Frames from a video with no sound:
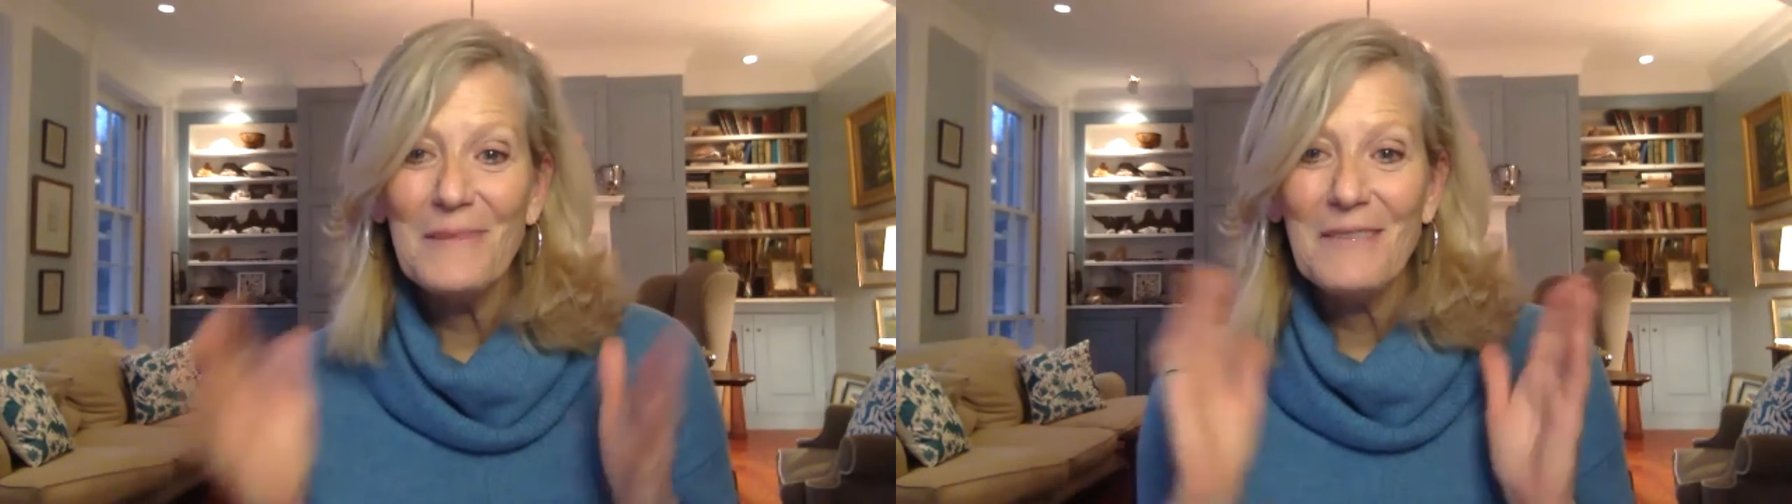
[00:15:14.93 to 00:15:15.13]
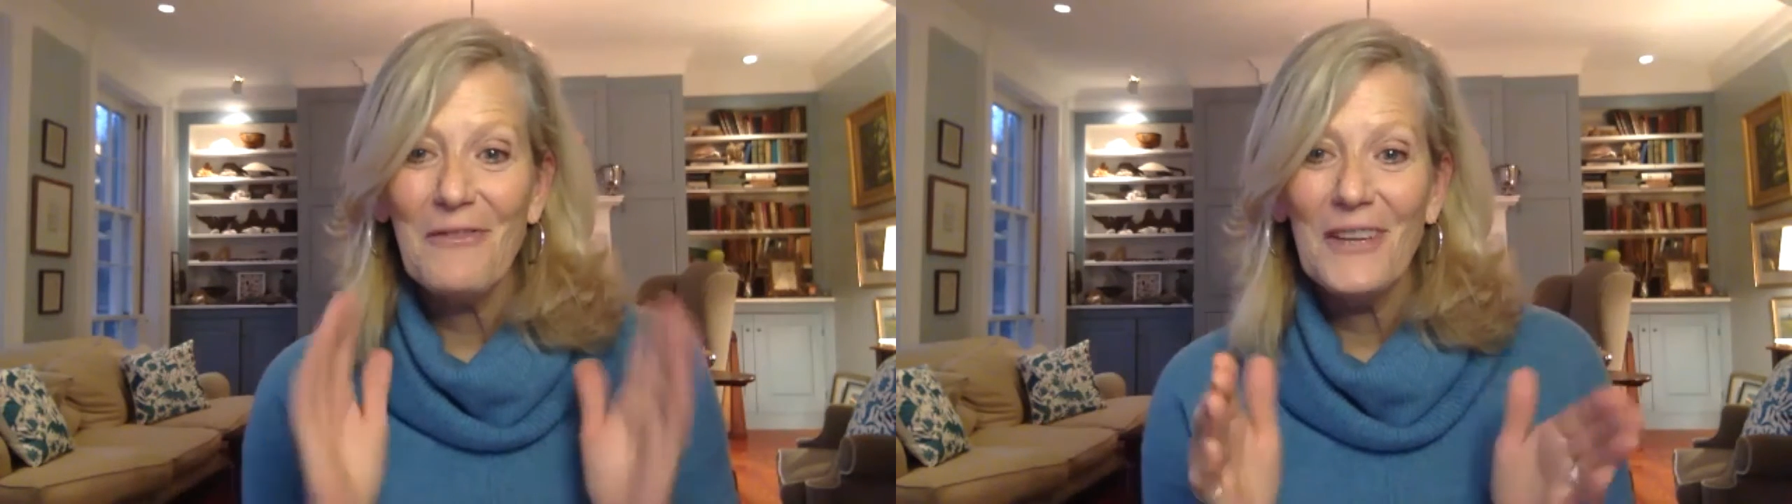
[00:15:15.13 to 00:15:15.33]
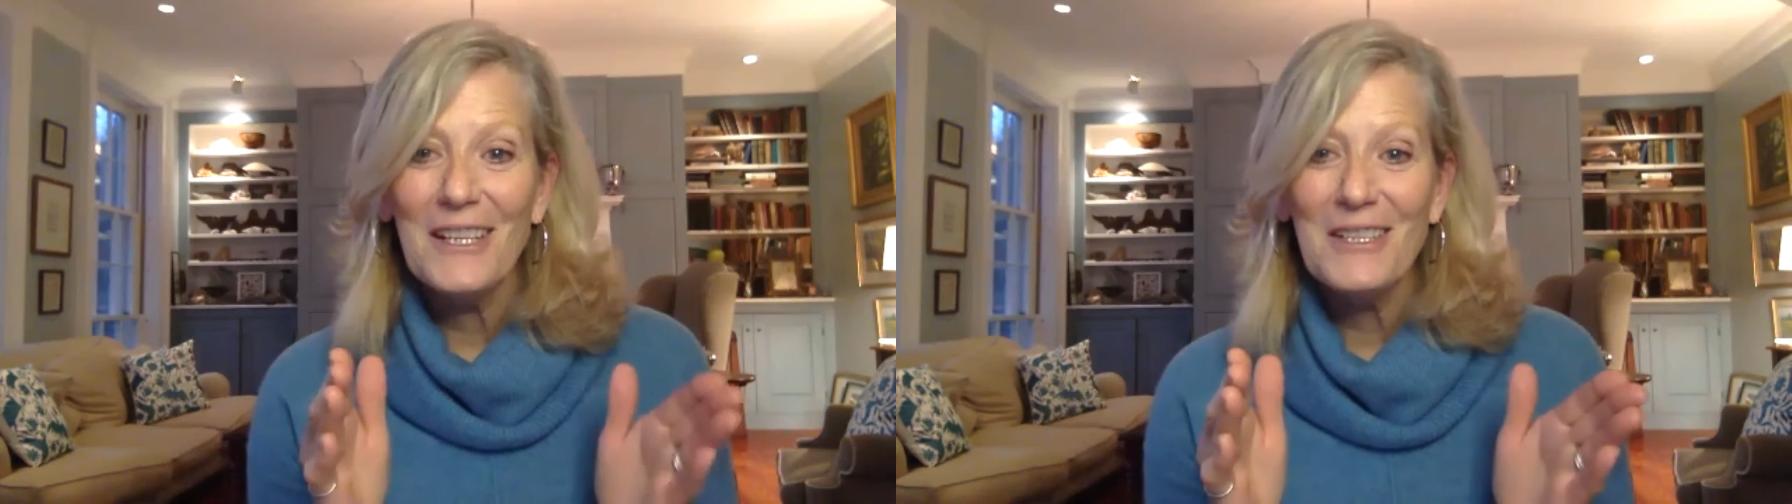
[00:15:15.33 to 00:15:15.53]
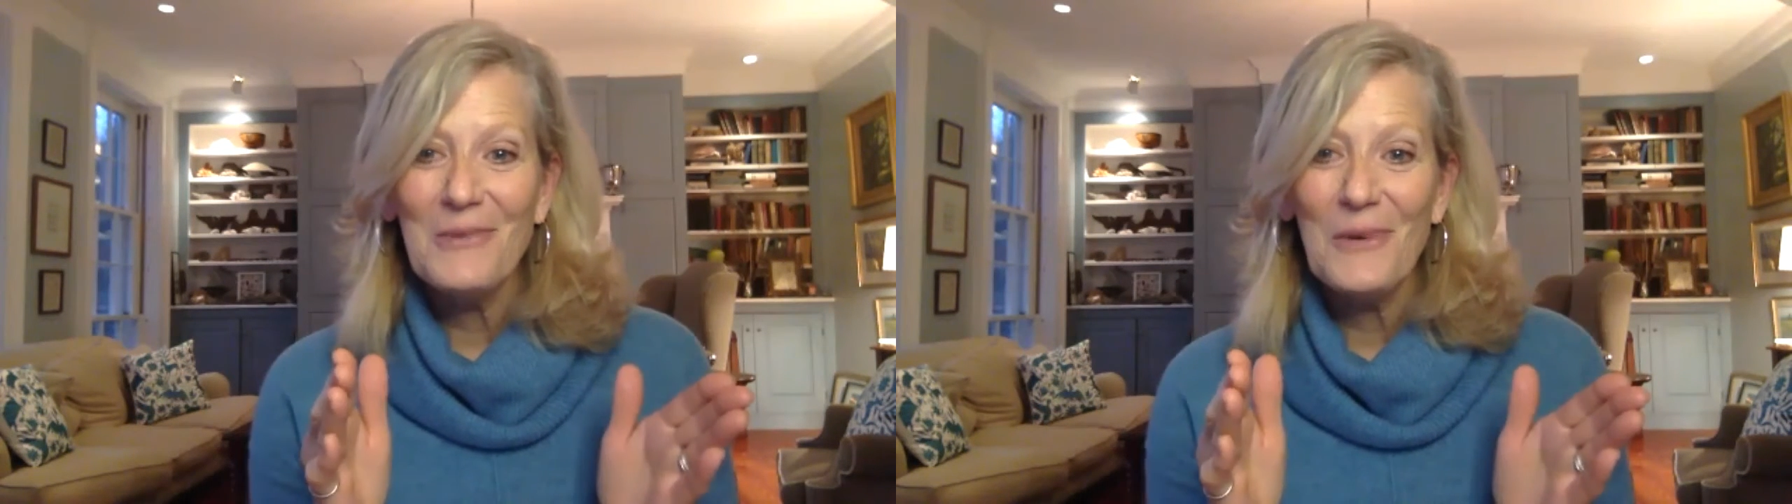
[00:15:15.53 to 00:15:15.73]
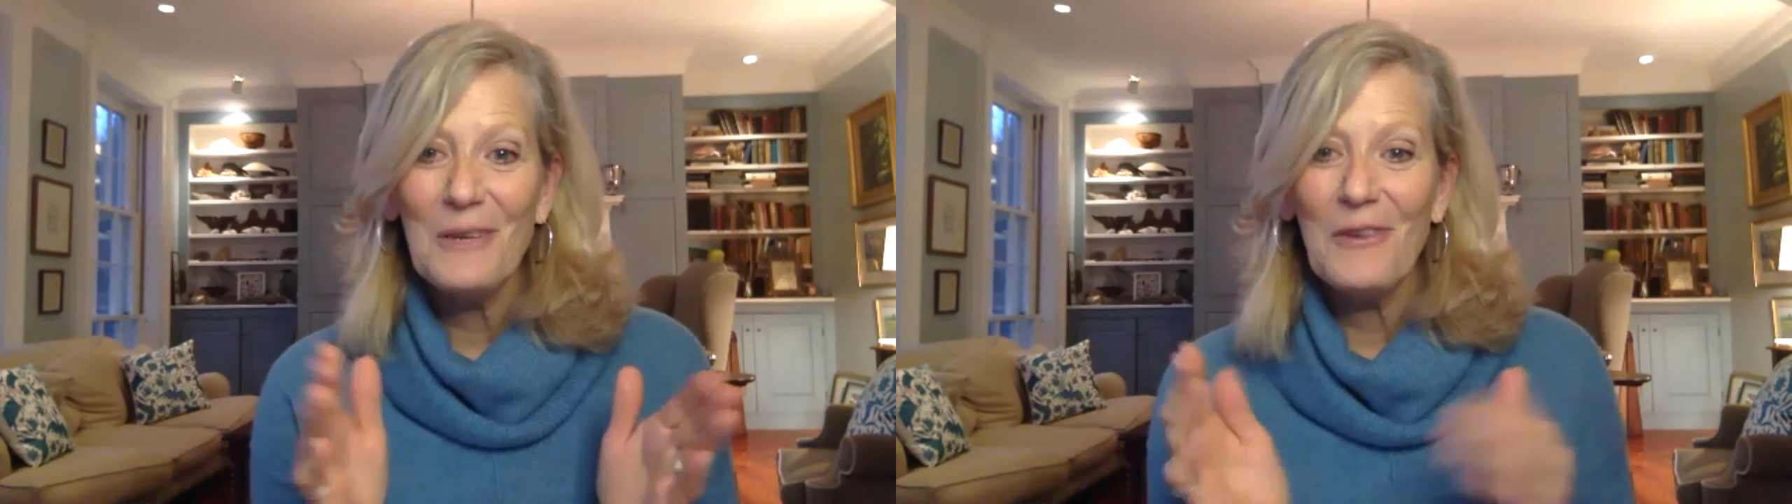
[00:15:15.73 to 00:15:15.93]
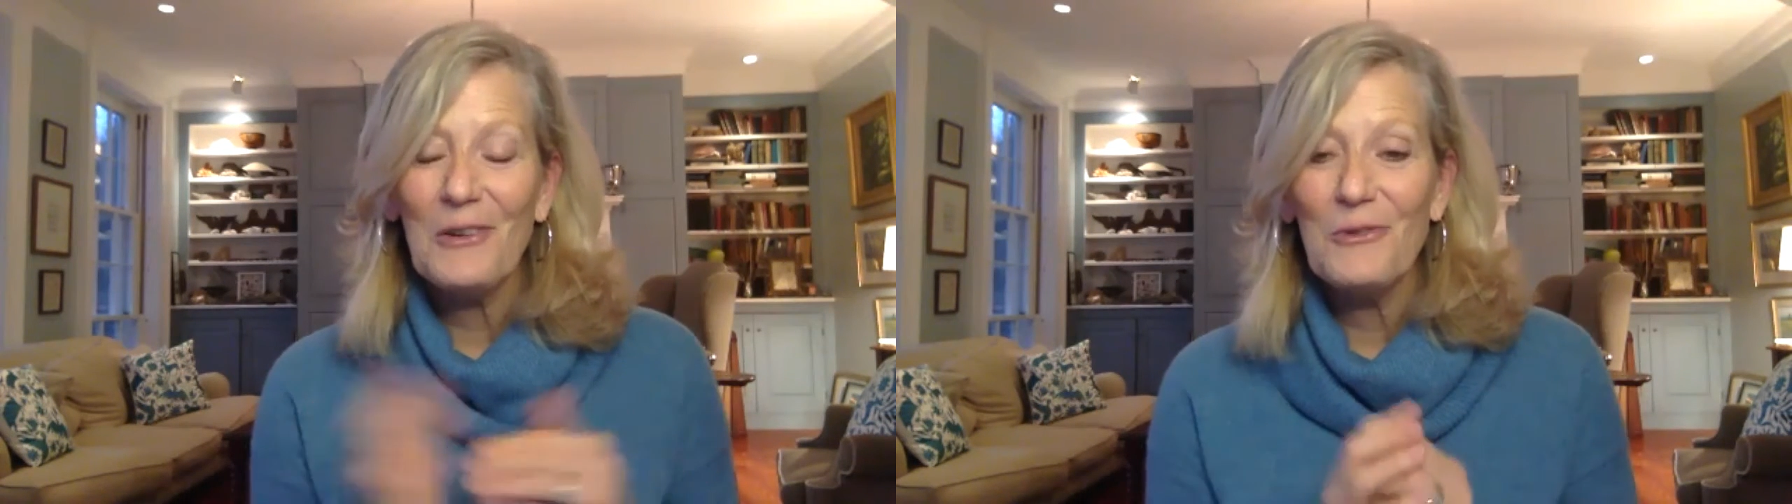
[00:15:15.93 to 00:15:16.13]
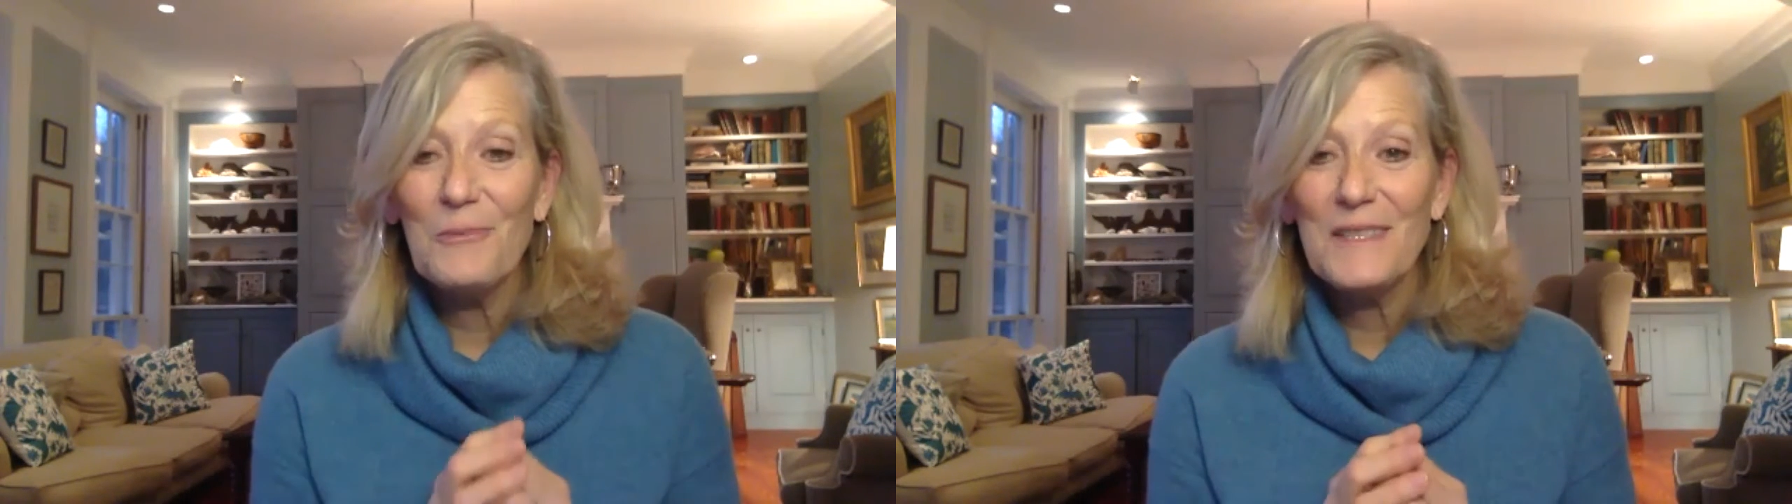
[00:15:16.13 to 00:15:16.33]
to fit into one of our group